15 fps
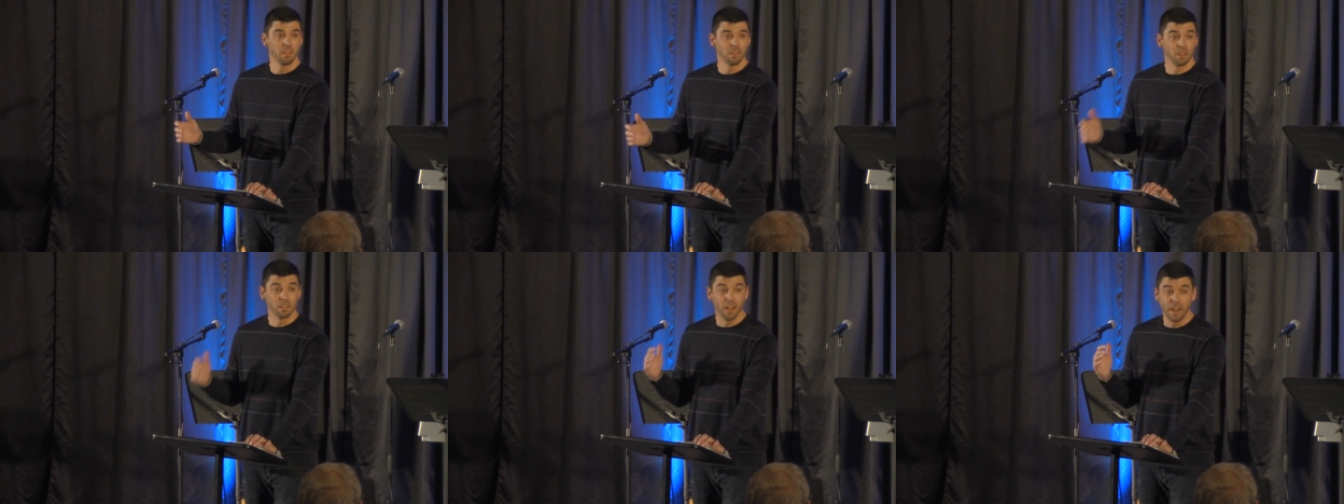
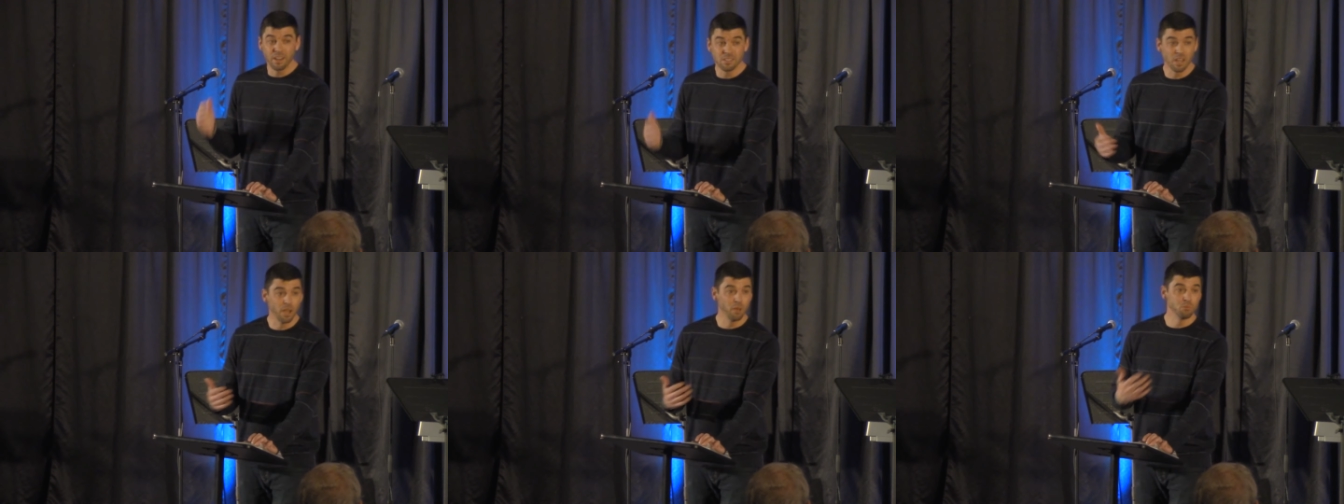A lot of
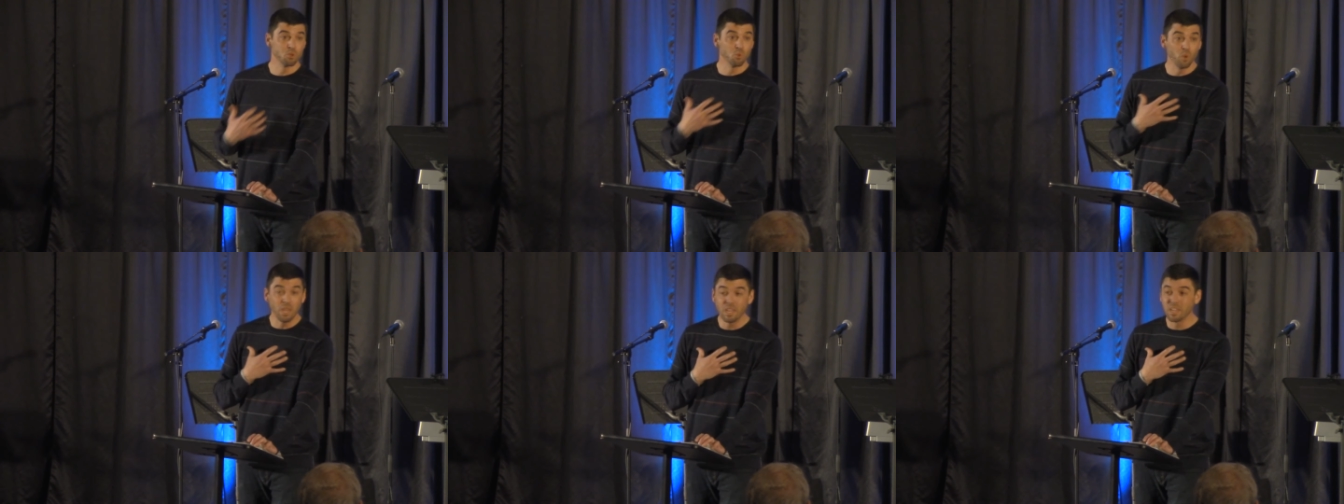times
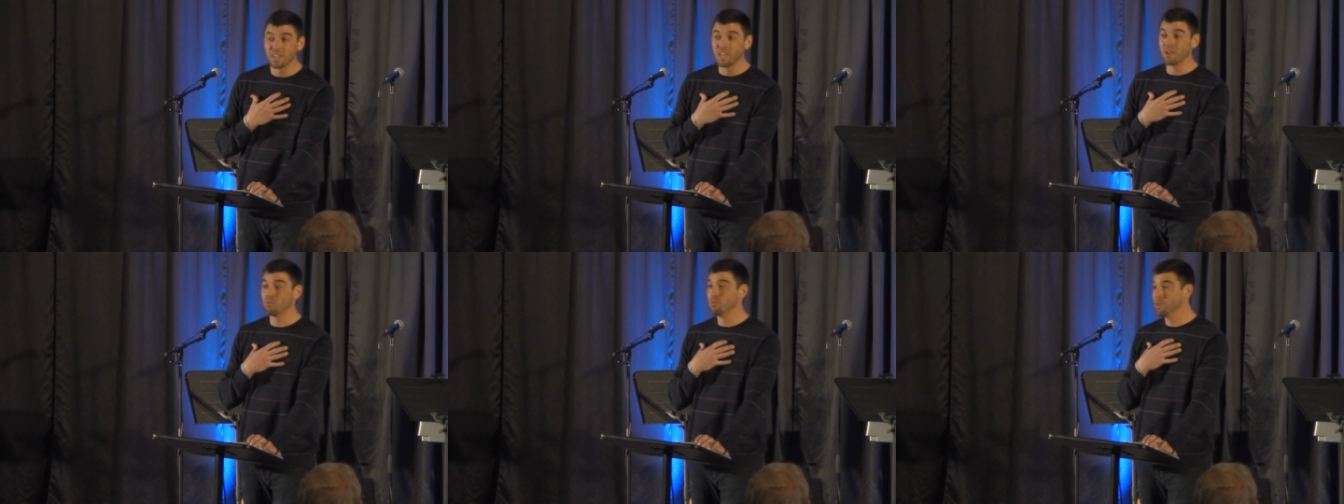we can
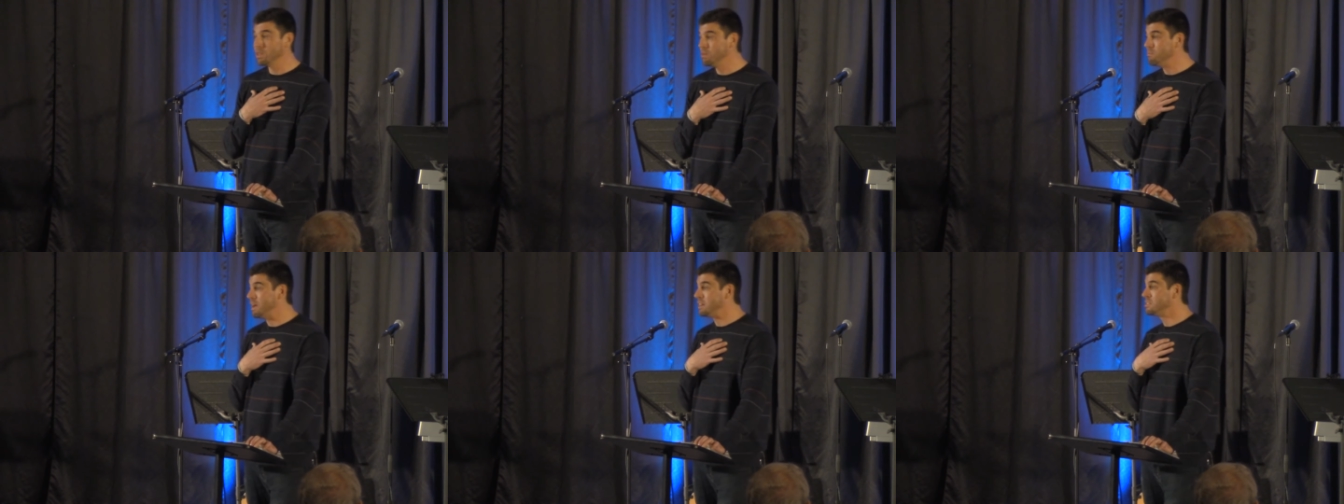get
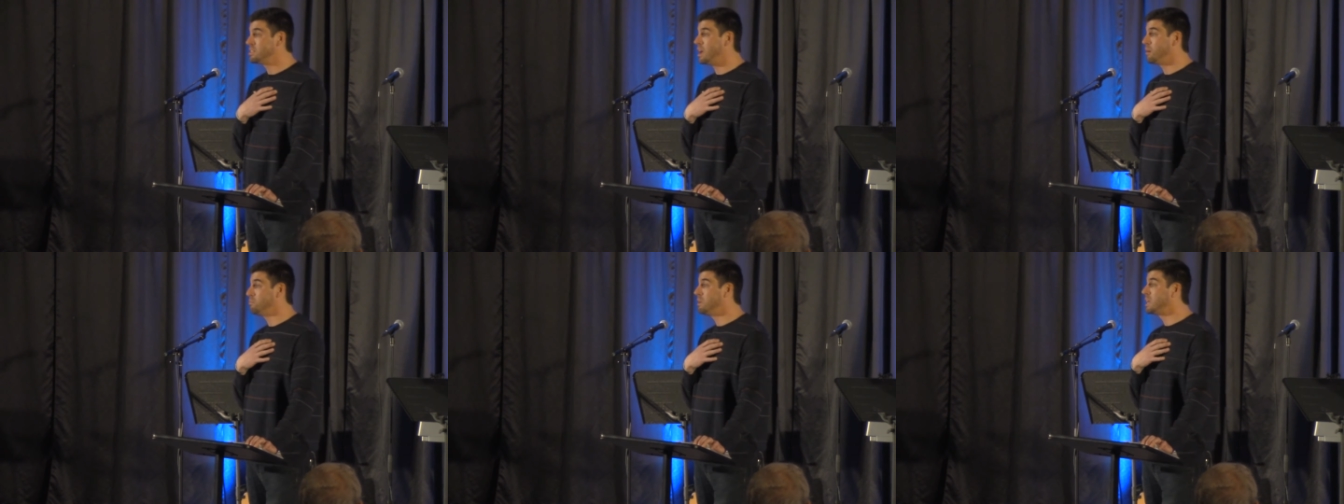really messed
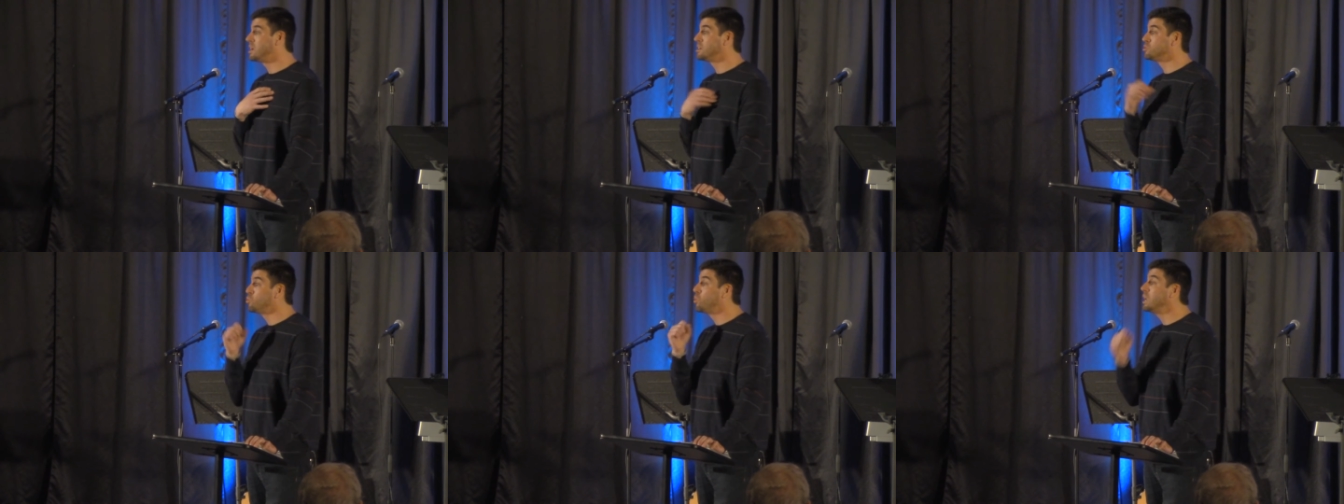up
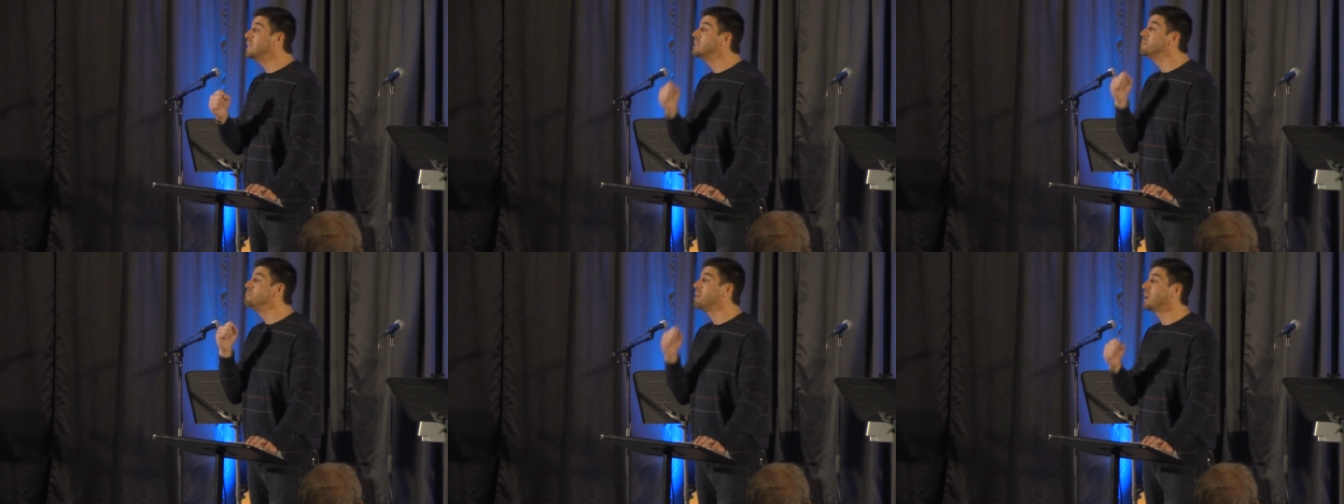because we
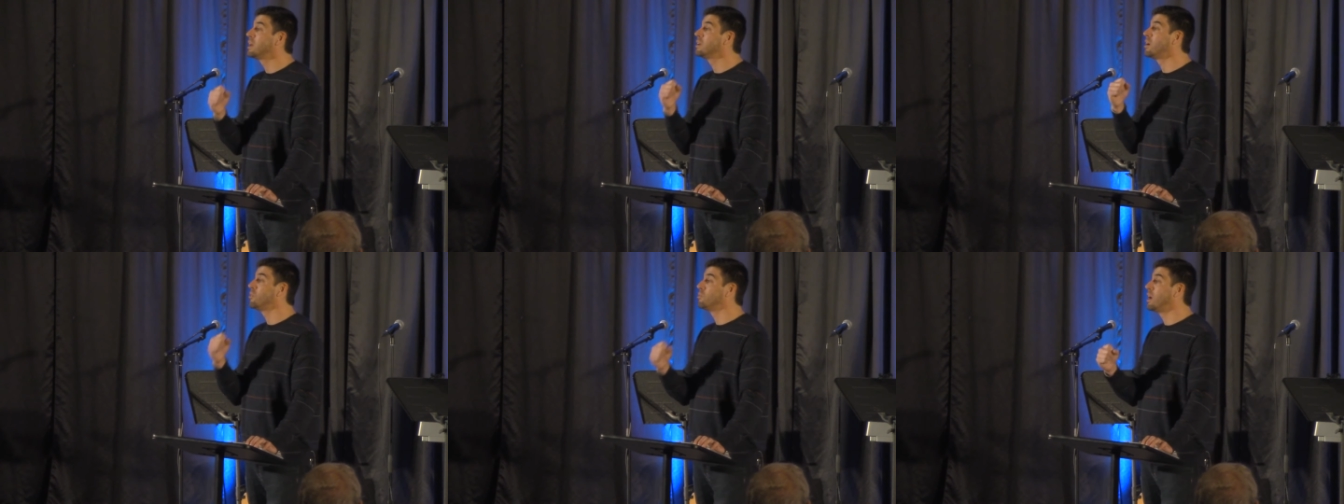
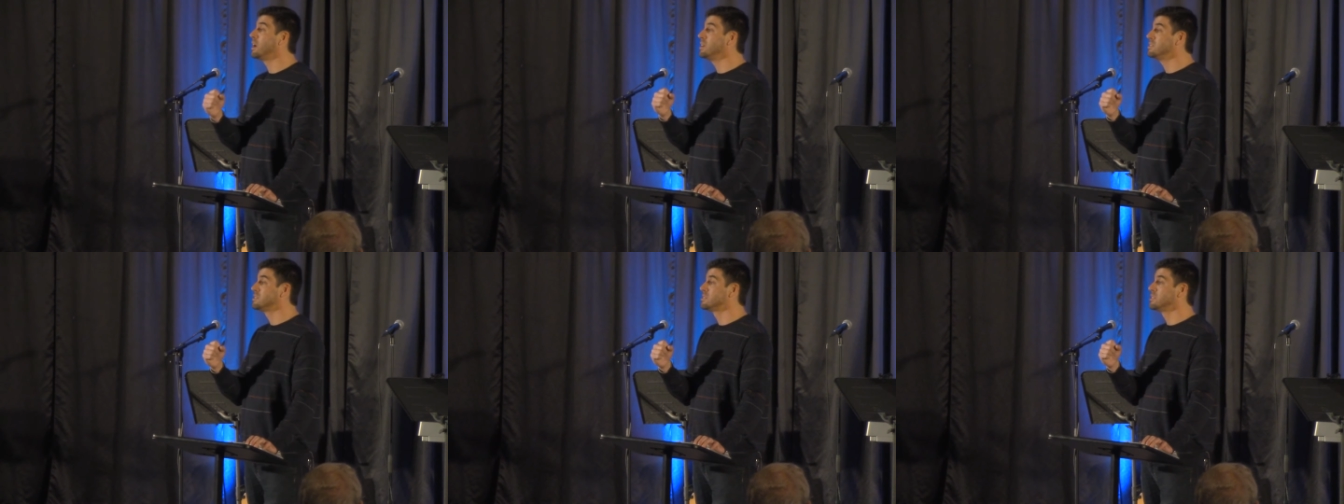demand our
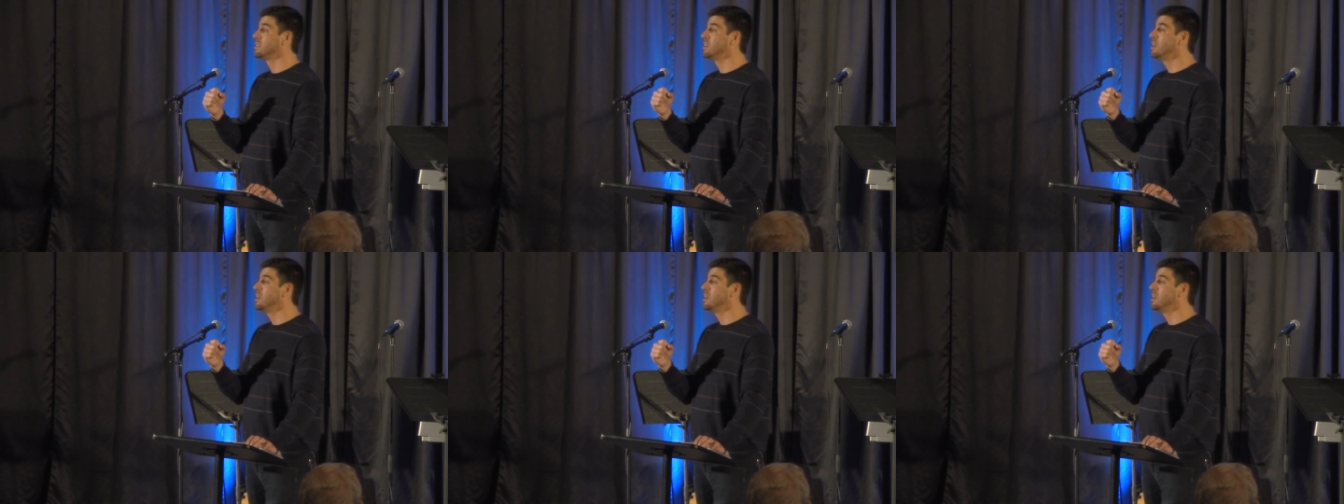rights.